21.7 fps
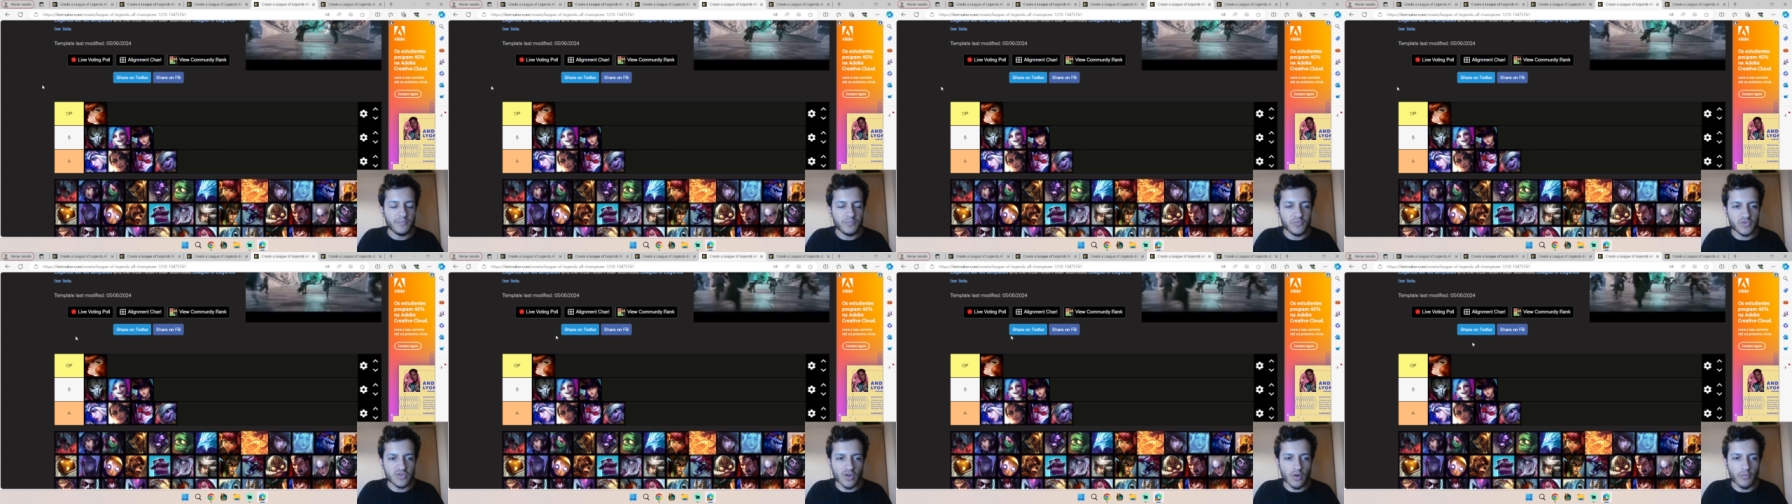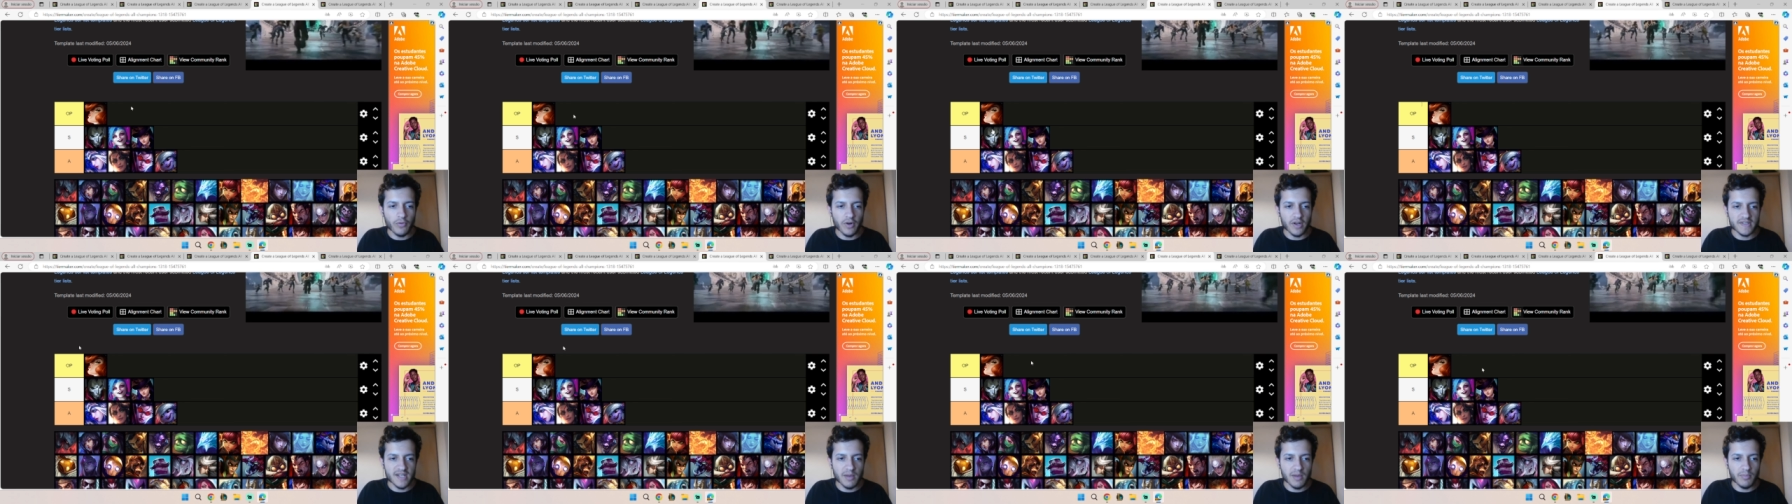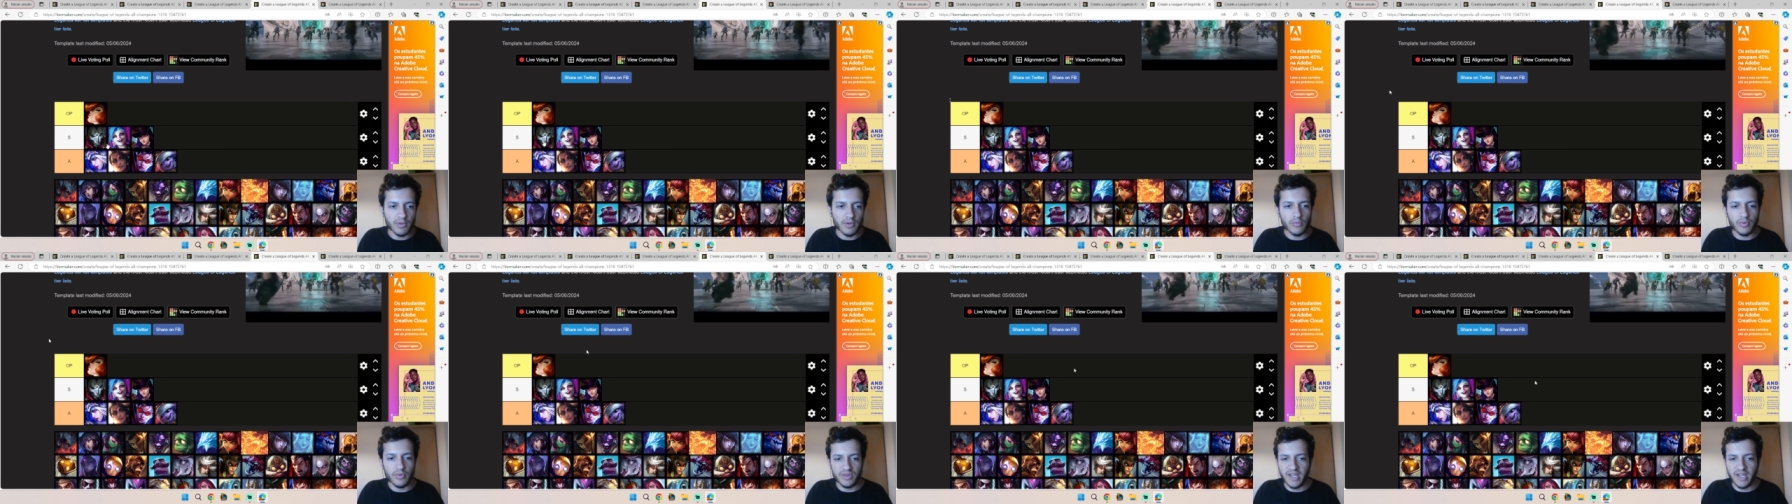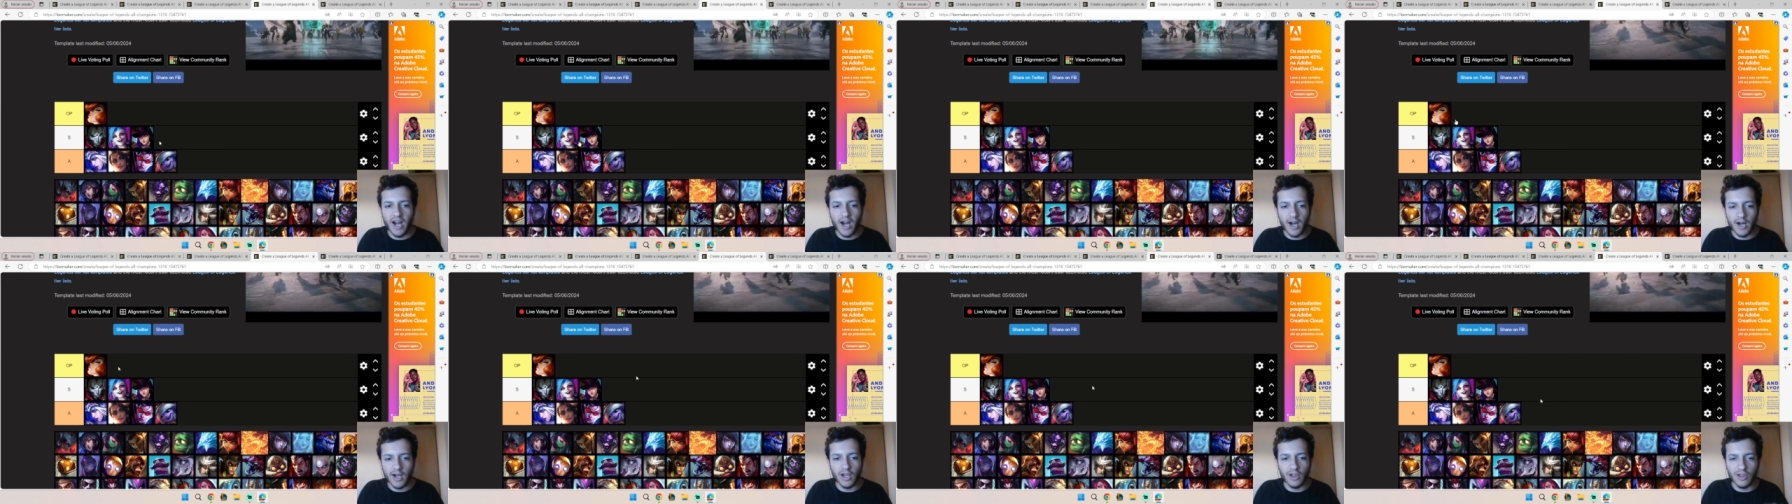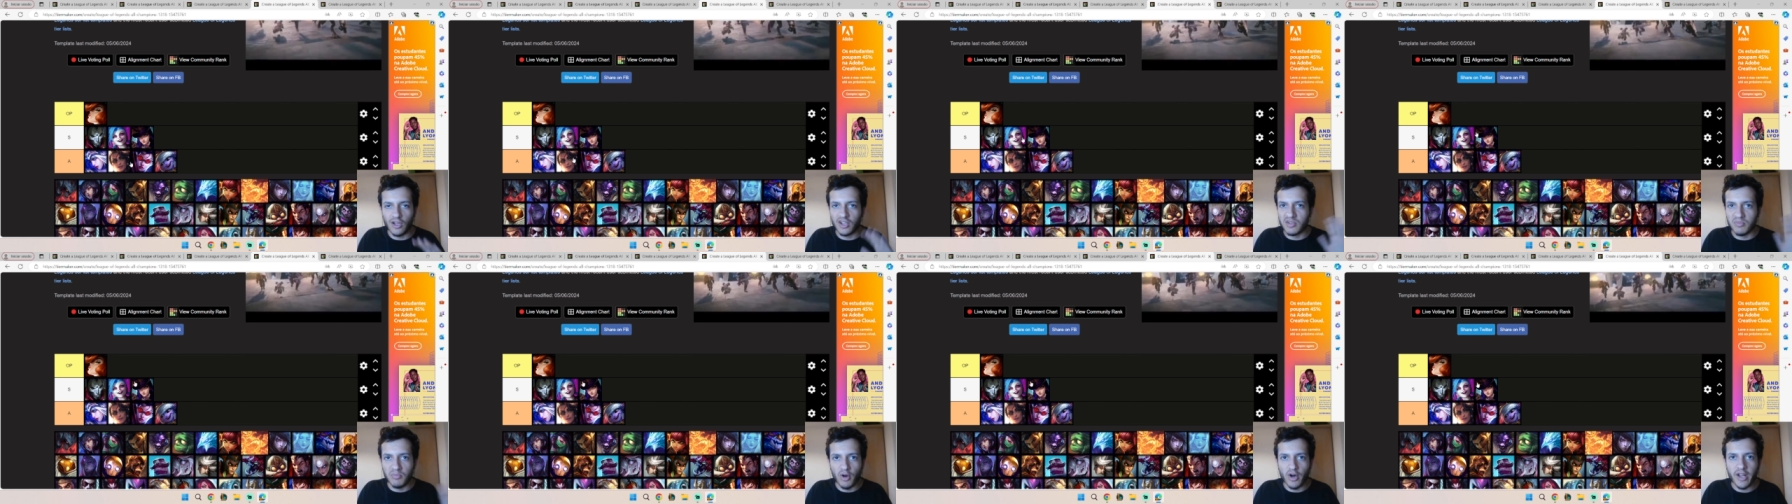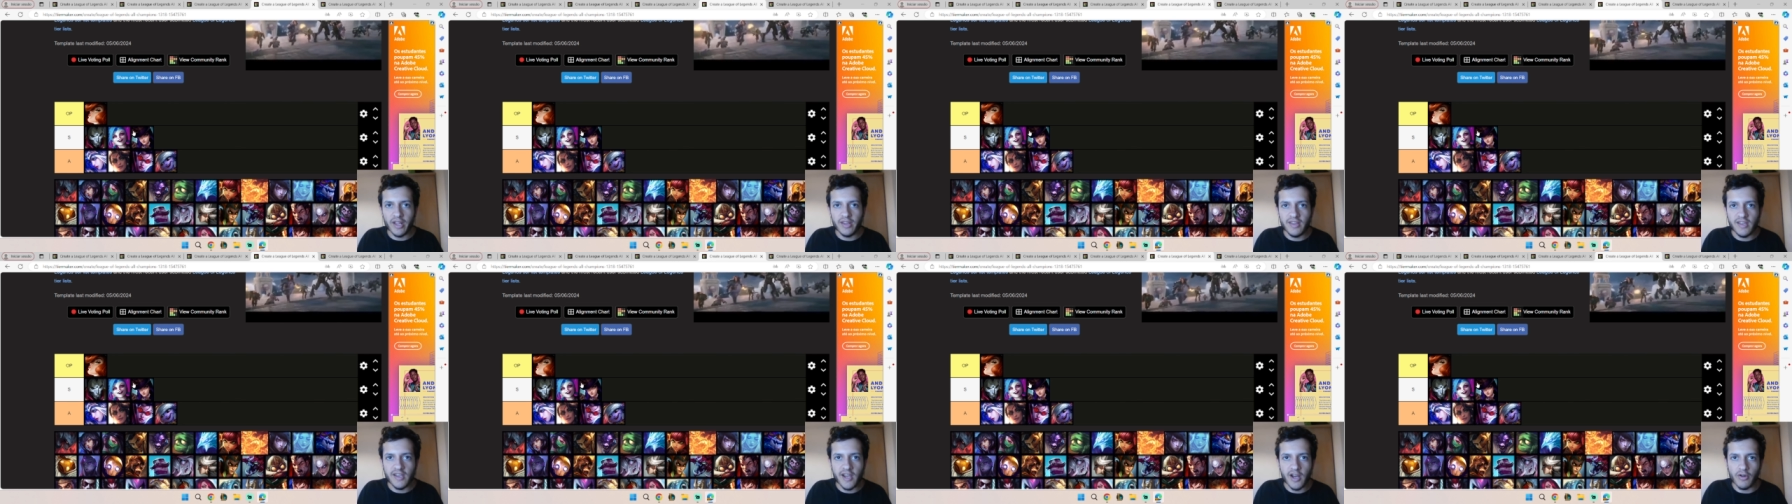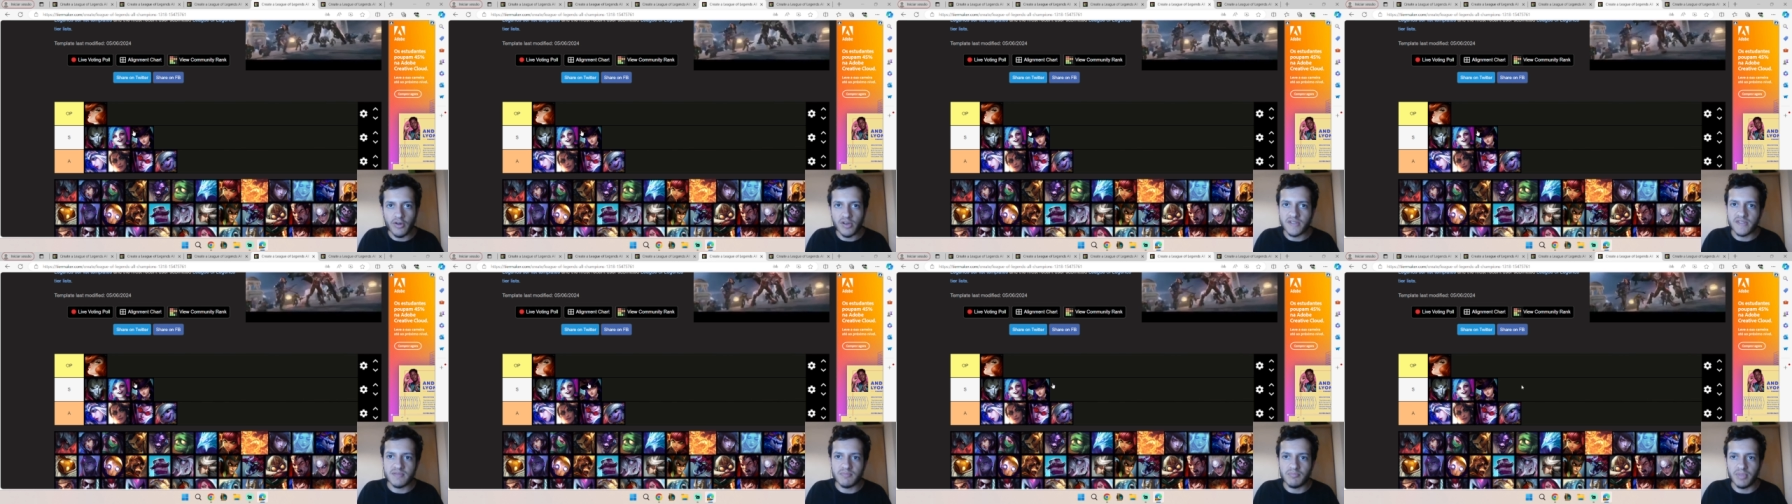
So, for example, there are a lot more AD carries,